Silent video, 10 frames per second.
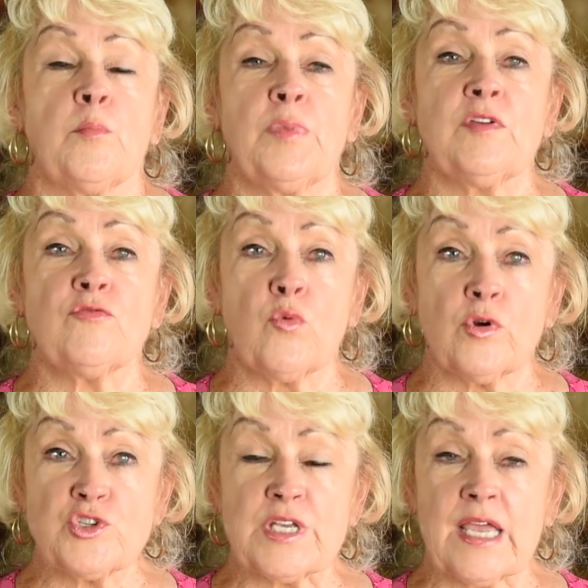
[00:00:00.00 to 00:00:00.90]

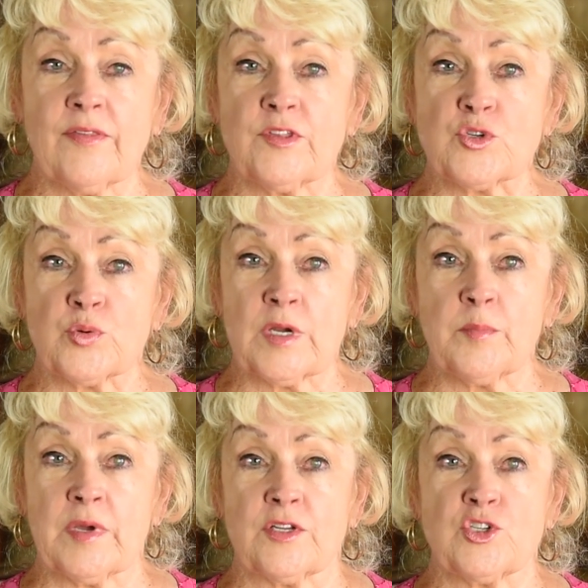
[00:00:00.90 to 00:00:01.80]
Before she had the
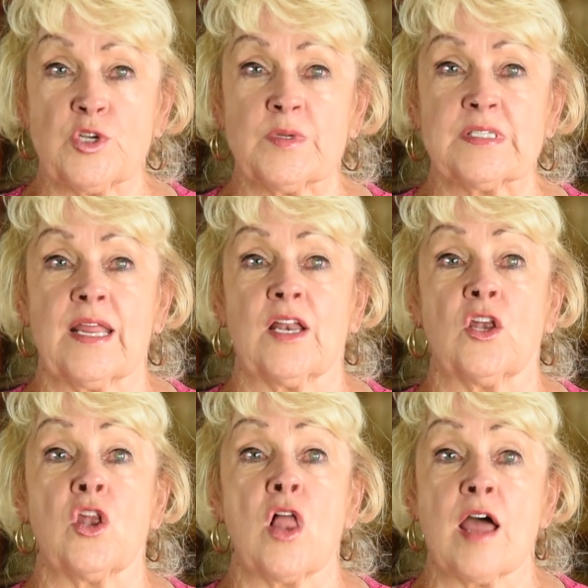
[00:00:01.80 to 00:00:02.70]
treatment, she was in a
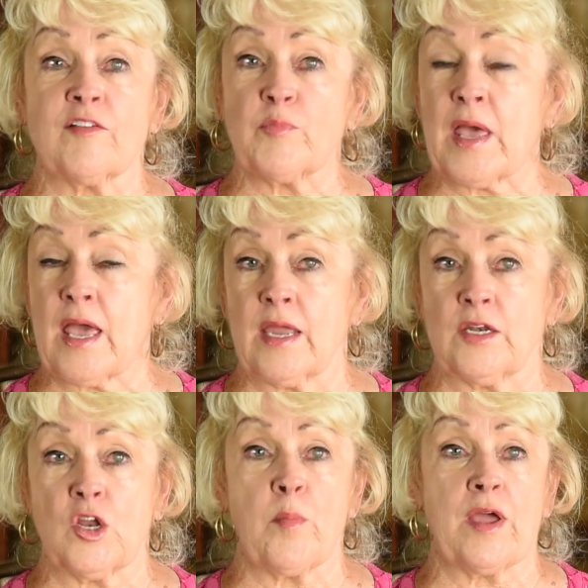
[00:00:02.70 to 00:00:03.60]
lot of
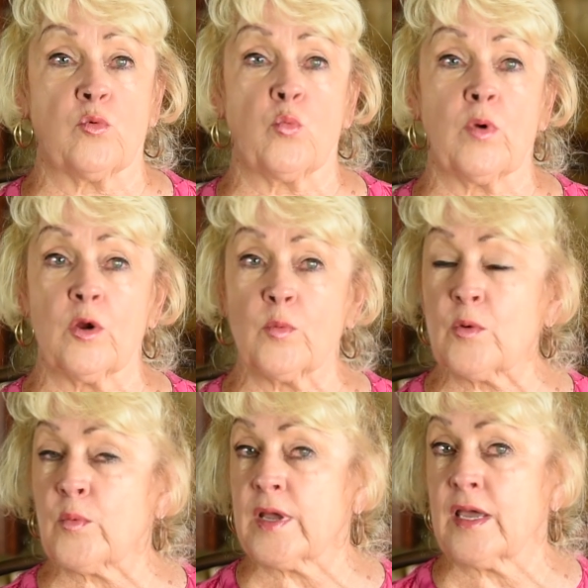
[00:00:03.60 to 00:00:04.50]
pain. No matter where we
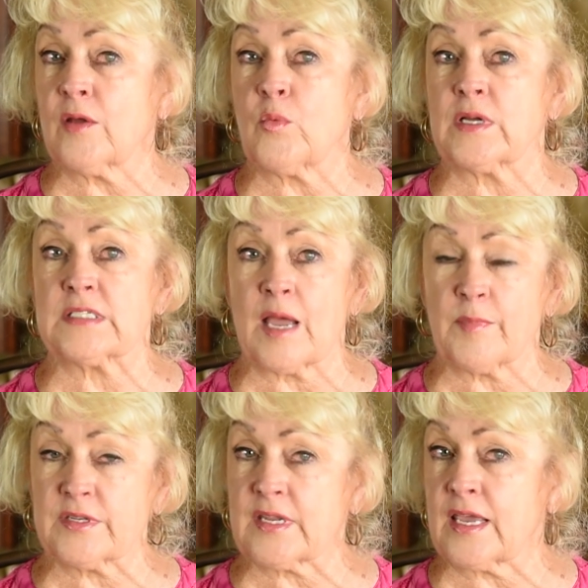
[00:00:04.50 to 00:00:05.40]
went, what time
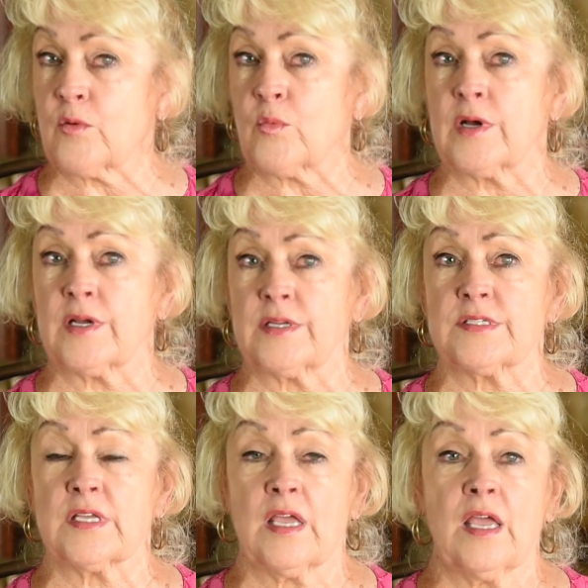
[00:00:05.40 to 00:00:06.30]
of the day it
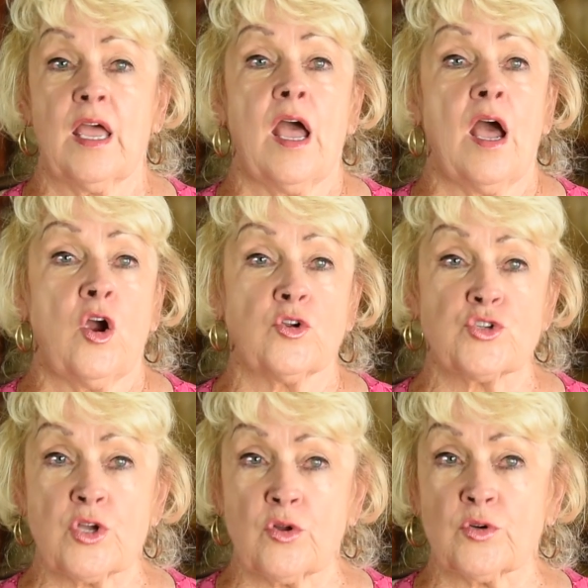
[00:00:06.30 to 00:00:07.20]
was, her
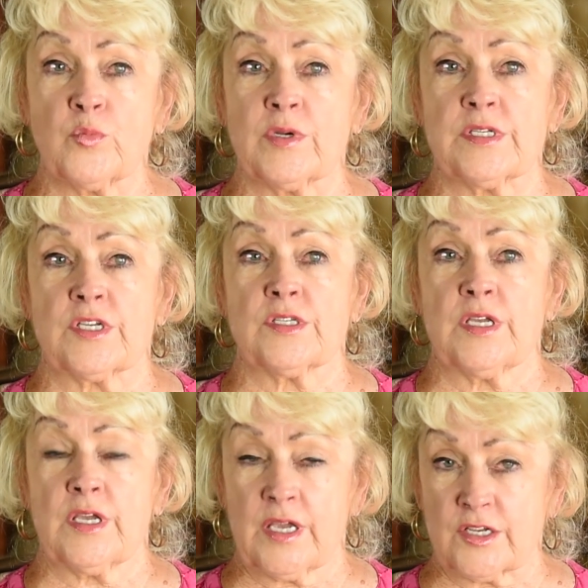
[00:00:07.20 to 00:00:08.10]
shoulder was
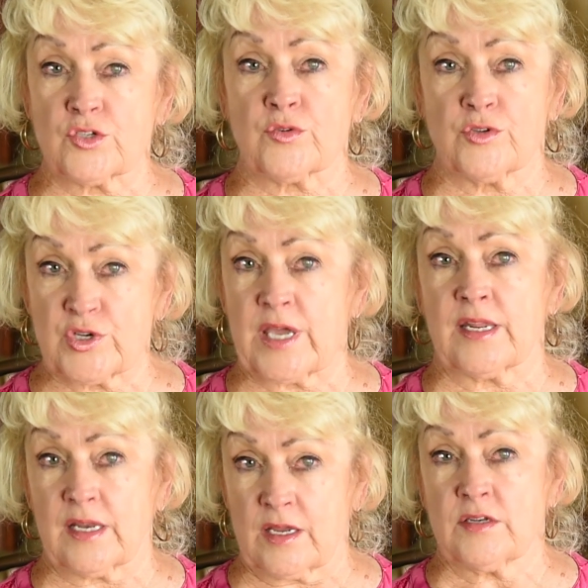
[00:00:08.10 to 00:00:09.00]

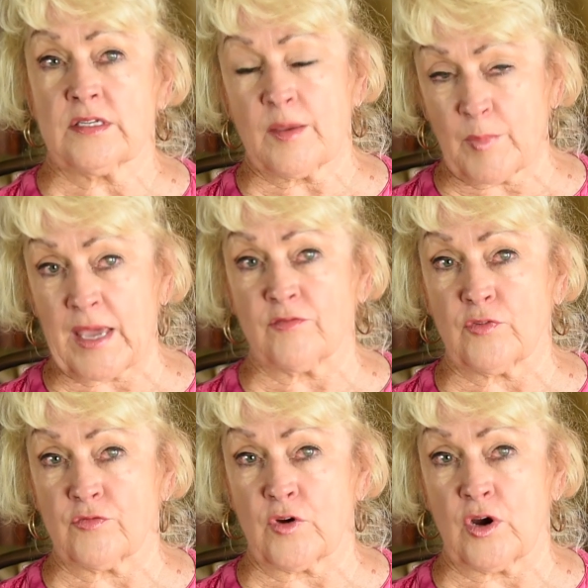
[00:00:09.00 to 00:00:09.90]
excruciatingly
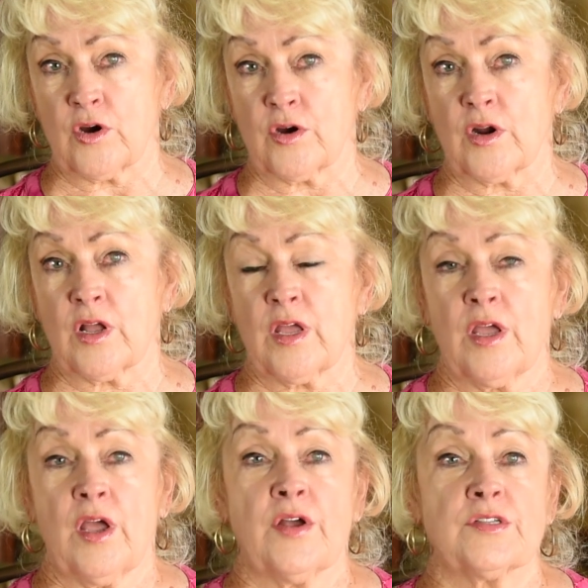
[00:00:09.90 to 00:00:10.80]
painful for her.
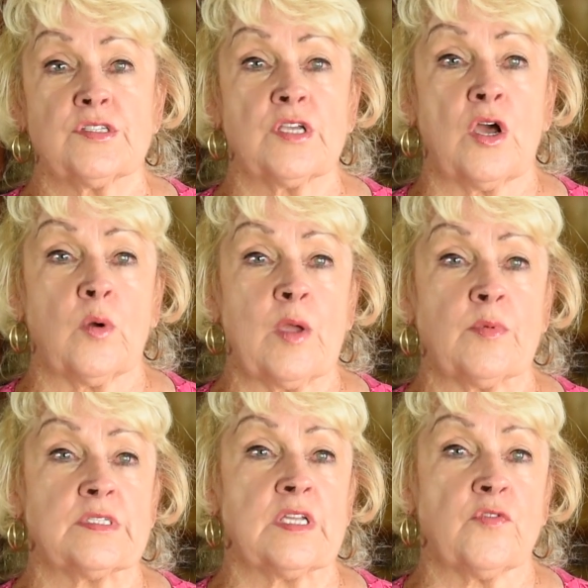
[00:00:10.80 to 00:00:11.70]
So it
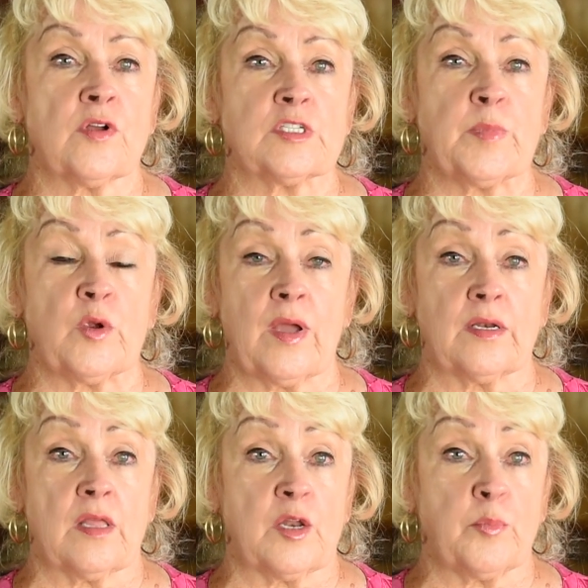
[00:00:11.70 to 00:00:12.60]
was difficult to be around
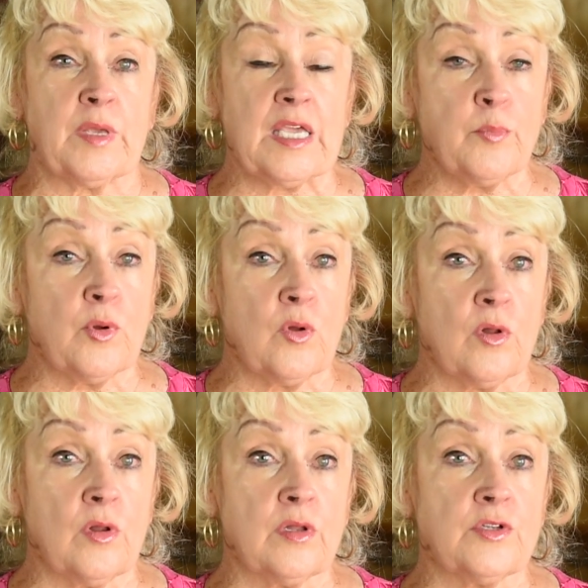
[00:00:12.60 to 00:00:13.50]
a lot of
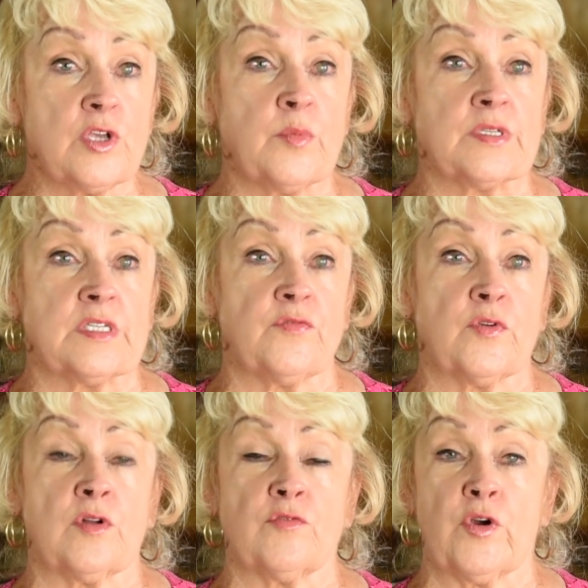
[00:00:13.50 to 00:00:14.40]
people. It was
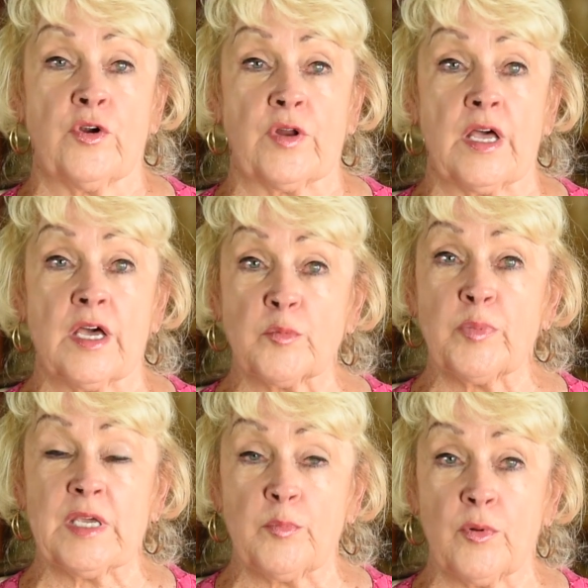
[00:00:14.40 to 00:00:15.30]
difficult for her to hug
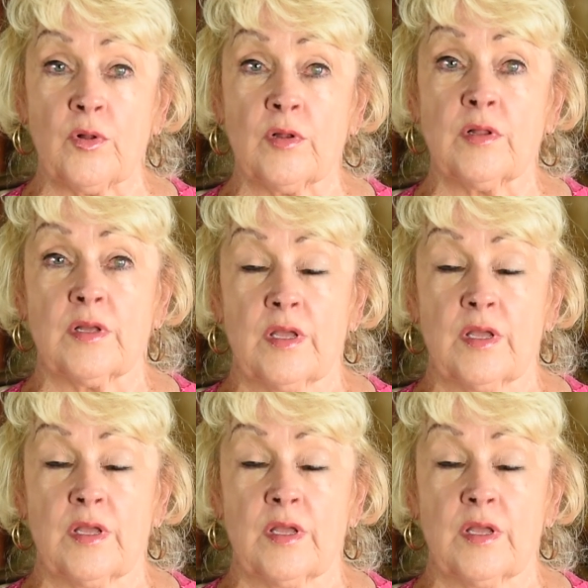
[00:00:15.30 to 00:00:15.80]
people.